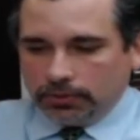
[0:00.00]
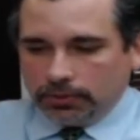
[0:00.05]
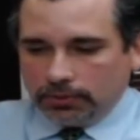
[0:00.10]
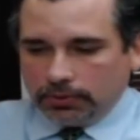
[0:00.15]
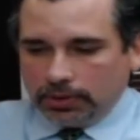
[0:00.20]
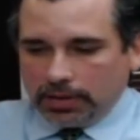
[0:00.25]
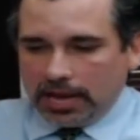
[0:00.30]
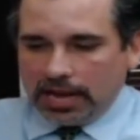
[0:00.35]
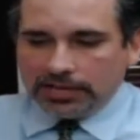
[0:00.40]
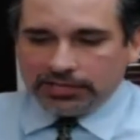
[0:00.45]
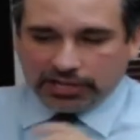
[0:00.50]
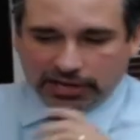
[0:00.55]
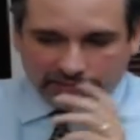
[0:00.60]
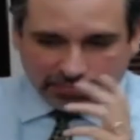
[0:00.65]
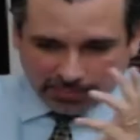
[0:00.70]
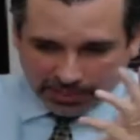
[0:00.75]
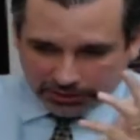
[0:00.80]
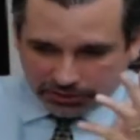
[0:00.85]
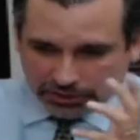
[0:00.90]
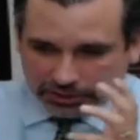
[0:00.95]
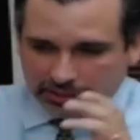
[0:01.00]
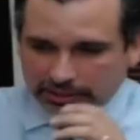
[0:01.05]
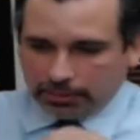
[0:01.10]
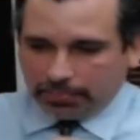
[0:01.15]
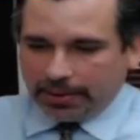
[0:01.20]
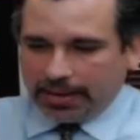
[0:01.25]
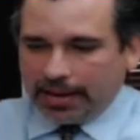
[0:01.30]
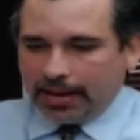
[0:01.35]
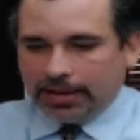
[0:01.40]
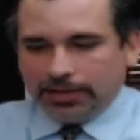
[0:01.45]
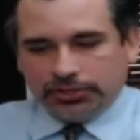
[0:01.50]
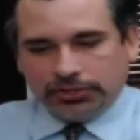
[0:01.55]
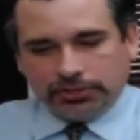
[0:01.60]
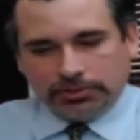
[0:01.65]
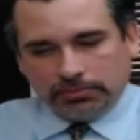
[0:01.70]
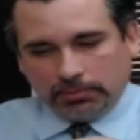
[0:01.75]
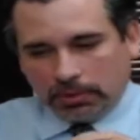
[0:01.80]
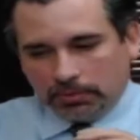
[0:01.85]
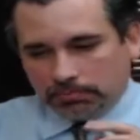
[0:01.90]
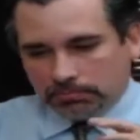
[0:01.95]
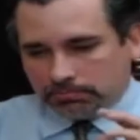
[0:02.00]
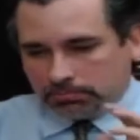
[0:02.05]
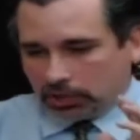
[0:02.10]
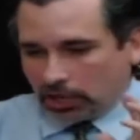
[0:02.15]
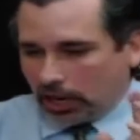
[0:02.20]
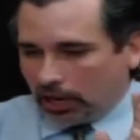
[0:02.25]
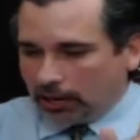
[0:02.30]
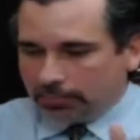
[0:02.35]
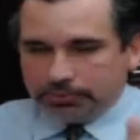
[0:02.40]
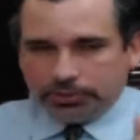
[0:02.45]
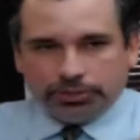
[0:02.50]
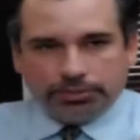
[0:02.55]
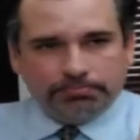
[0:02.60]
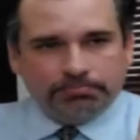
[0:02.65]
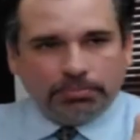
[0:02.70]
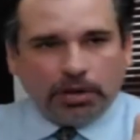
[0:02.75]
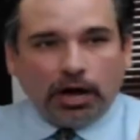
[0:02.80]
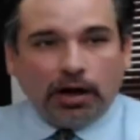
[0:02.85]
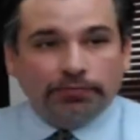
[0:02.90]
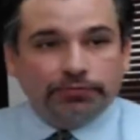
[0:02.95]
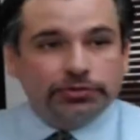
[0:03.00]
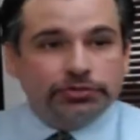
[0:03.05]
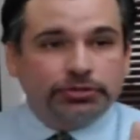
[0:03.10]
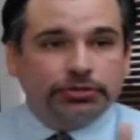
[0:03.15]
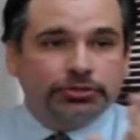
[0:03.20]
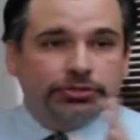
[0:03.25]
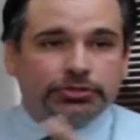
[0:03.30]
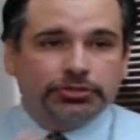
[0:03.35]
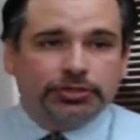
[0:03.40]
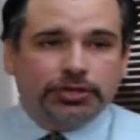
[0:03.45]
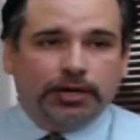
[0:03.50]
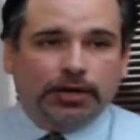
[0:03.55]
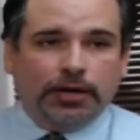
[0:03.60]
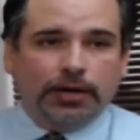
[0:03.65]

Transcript: As I've mentioned in the past, cops, officers,